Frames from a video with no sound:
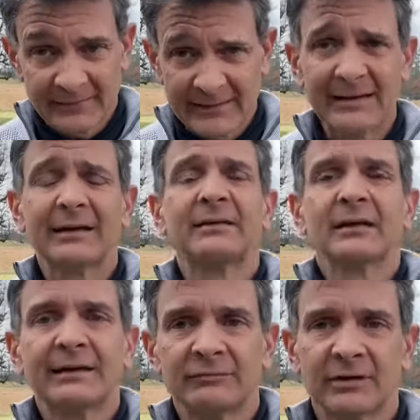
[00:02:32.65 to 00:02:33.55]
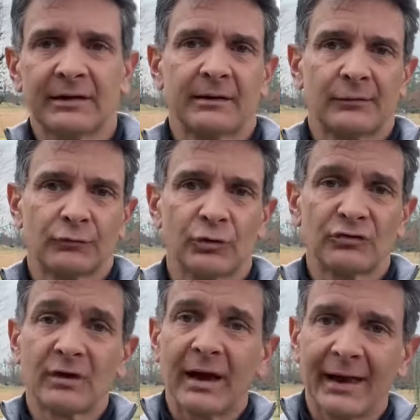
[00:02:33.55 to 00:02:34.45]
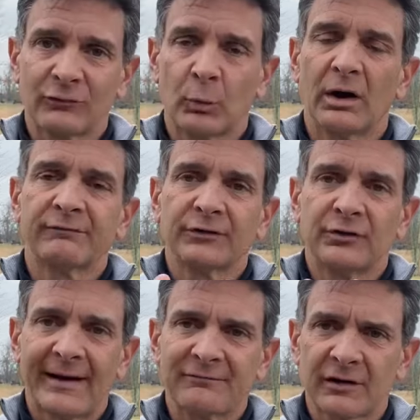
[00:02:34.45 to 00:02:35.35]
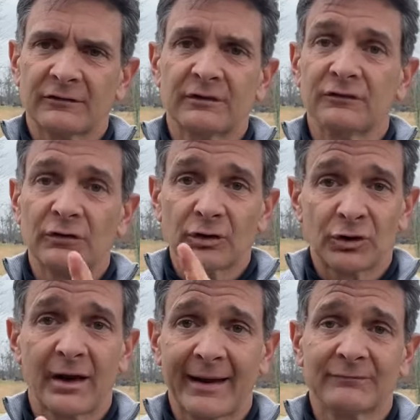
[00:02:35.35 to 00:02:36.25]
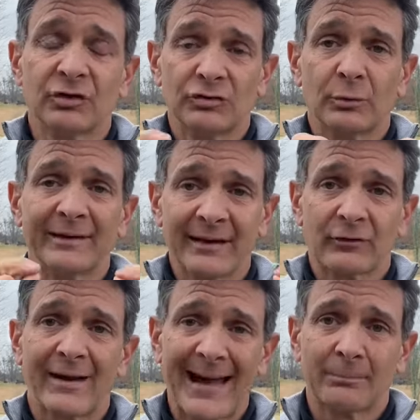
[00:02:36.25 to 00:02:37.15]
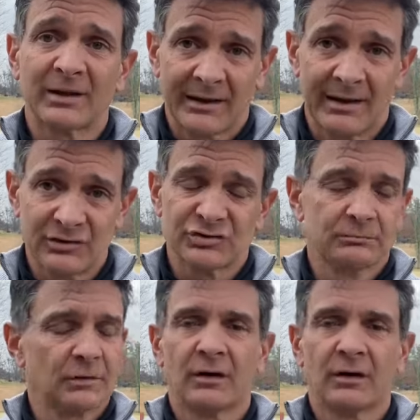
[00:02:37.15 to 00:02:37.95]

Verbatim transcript: getting in the leaves and getting in the roots as well for your efficacy so you're not having to do another application.